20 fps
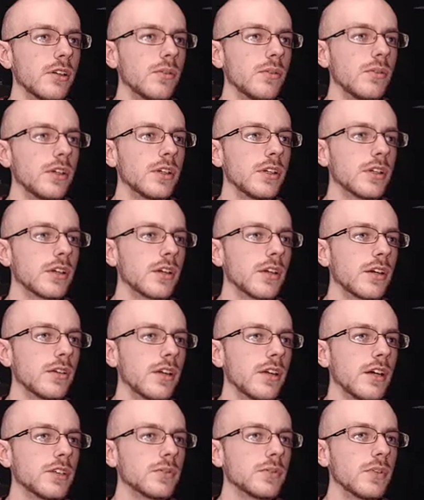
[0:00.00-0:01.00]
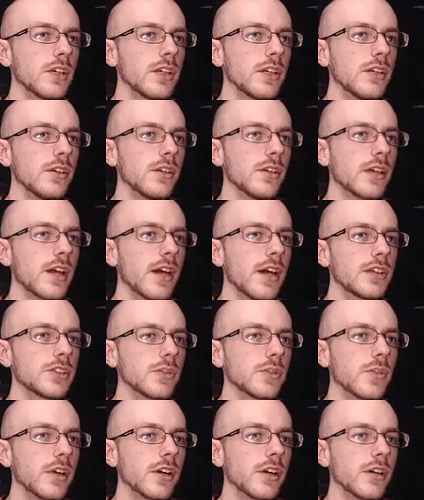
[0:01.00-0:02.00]
We couldn't care less. We can kill the
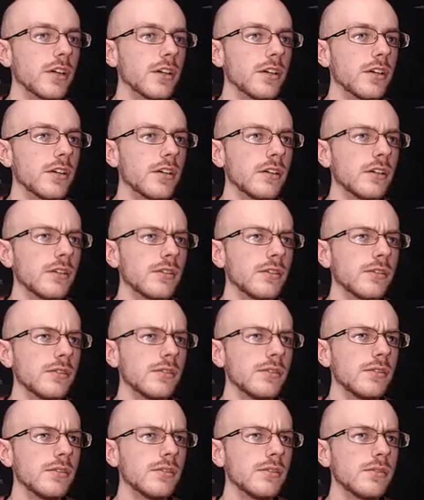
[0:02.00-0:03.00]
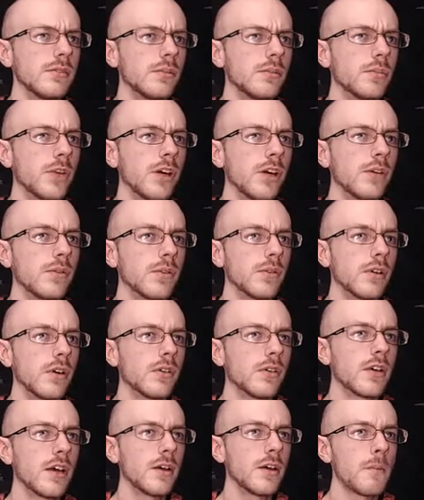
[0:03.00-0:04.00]
cassowary. Bro,
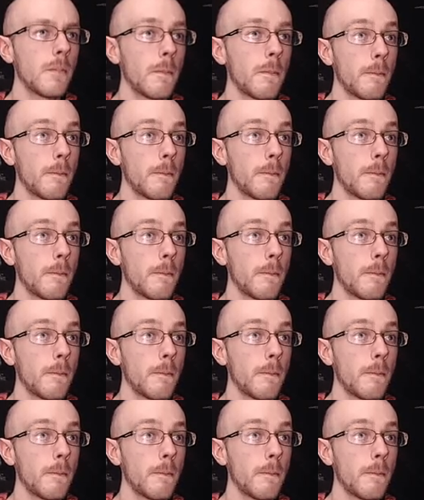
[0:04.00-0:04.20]
okay.